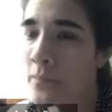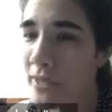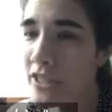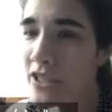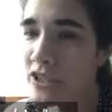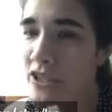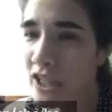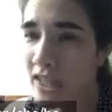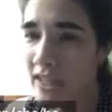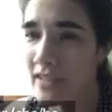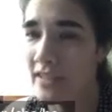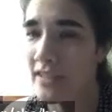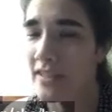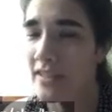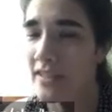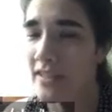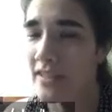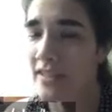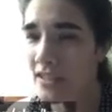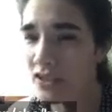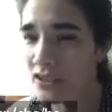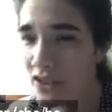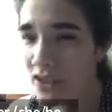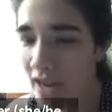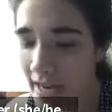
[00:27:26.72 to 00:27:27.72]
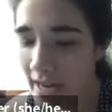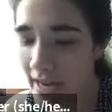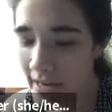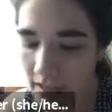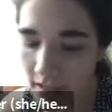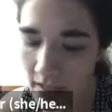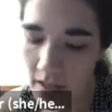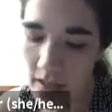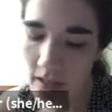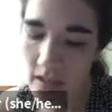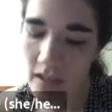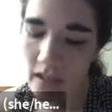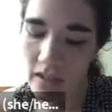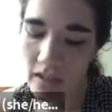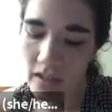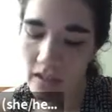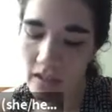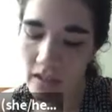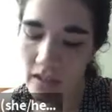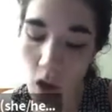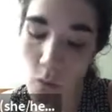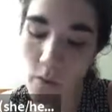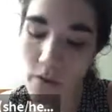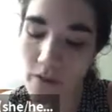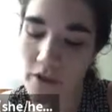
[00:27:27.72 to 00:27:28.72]
and we can check that that's right,
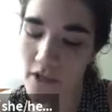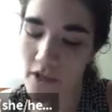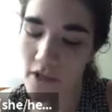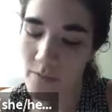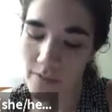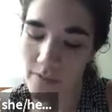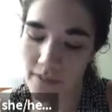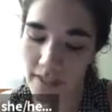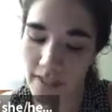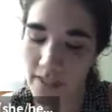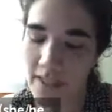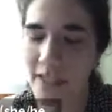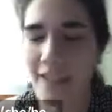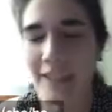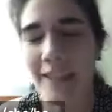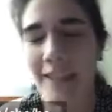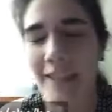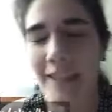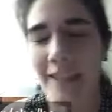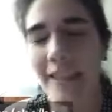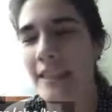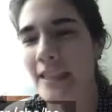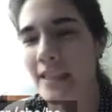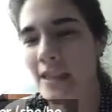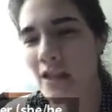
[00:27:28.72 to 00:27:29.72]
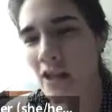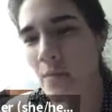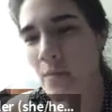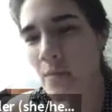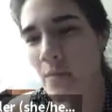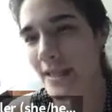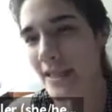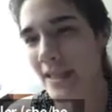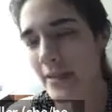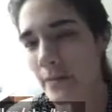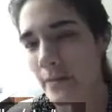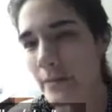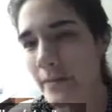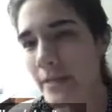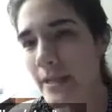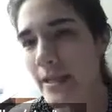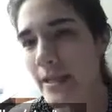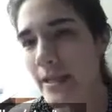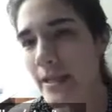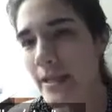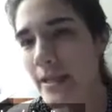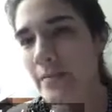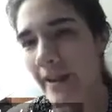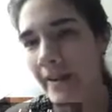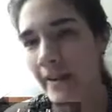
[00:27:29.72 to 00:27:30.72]
along with this mysterious Kirby-Zieberman
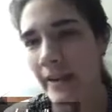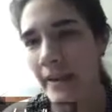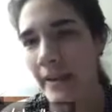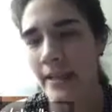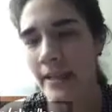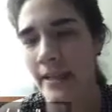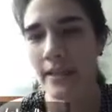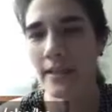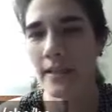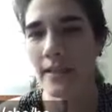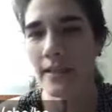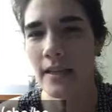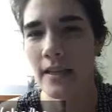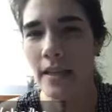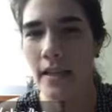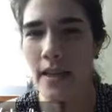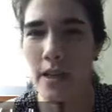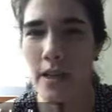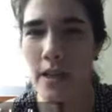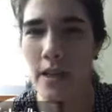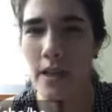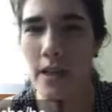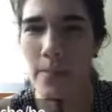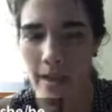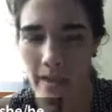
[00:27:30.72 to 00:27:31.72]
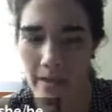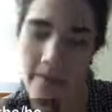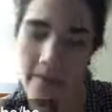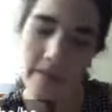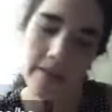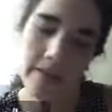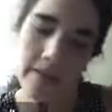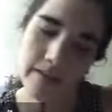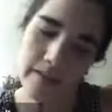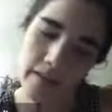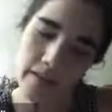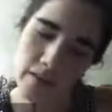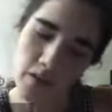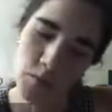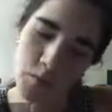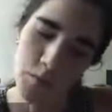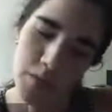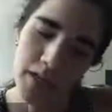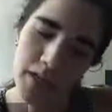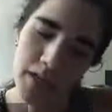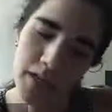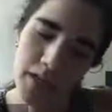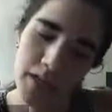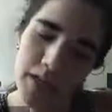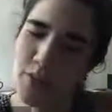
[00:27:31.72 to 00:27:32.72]
invariant. And this is another
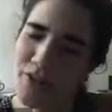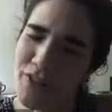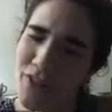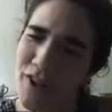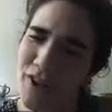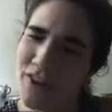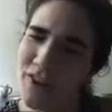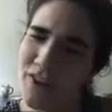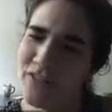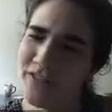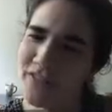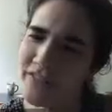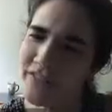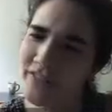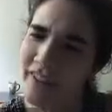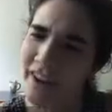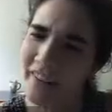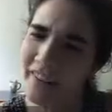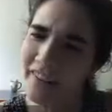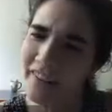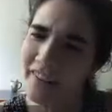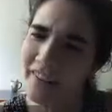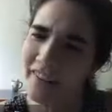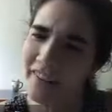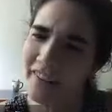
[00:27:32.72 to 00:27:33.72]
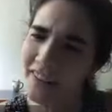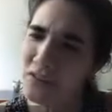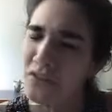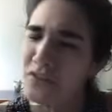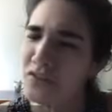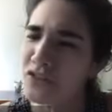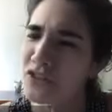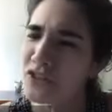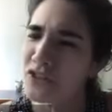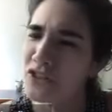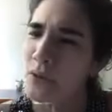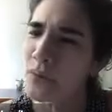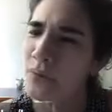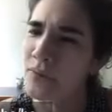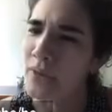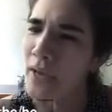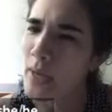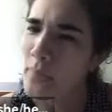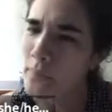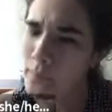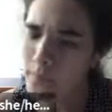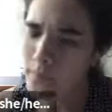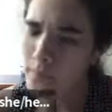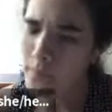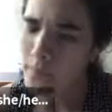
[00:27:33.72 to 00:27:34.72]
place where the ARF invariant sort of shows
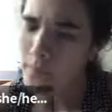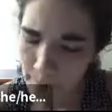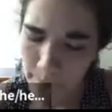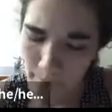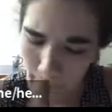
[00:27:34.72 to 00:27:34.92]
up.